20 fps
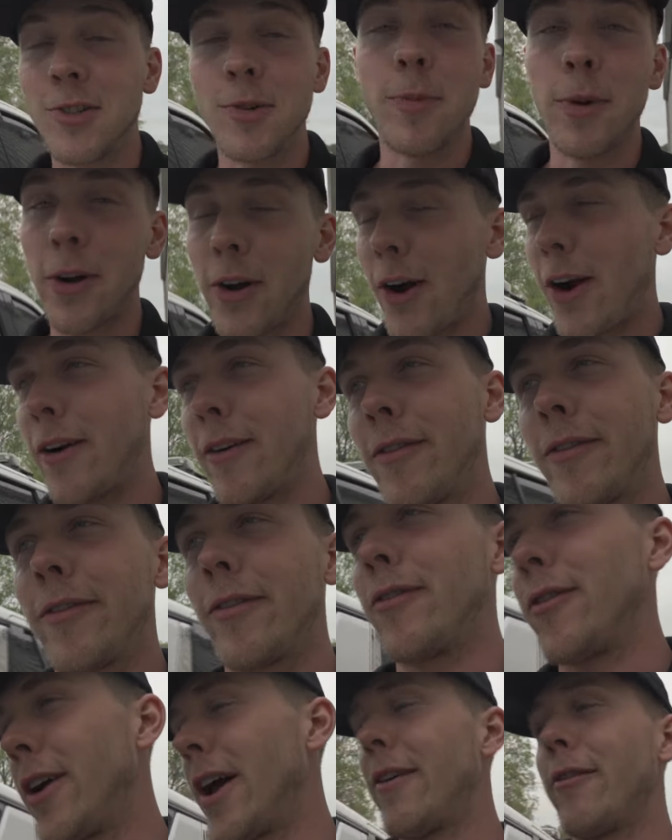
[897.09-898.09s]
supercar
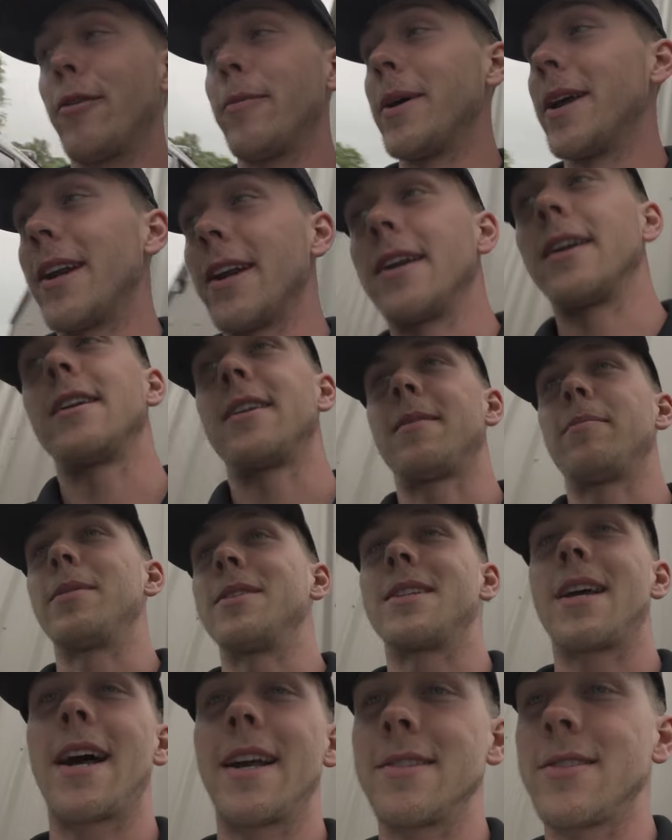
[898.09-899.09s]
I've ever been in,
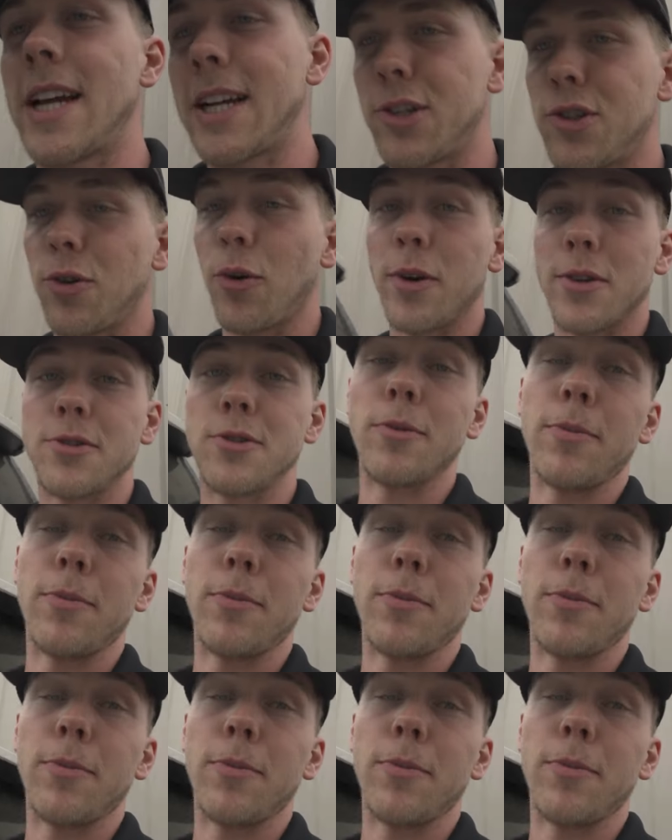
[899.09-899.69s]
besides like Troy's